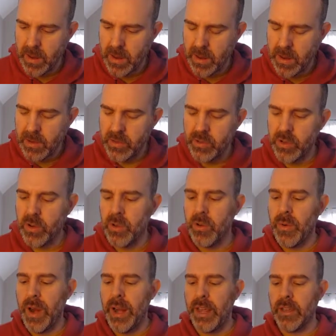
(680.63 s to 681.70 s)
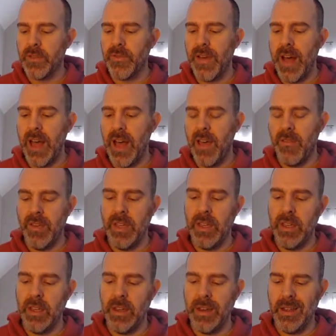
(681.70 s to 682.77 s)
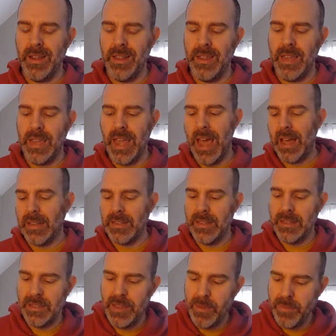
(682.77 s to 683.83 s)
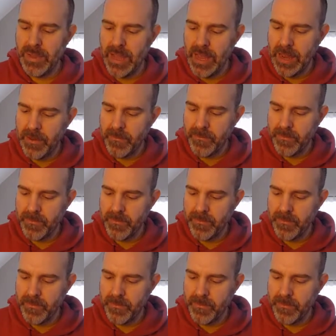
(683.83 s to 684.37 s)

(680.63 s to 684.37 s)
circle radius 5 in the xz plane,